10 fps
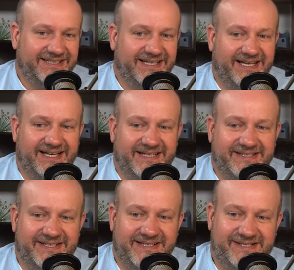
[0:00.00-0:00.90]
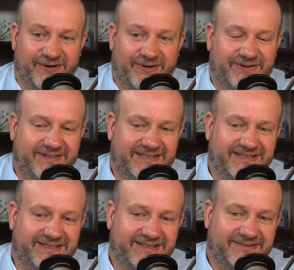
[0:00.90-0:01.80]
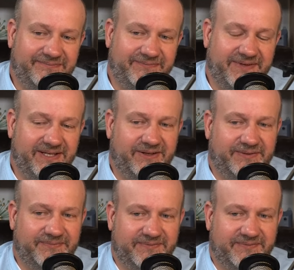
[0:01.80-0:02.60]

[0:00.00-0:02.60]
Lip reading: And so, you know,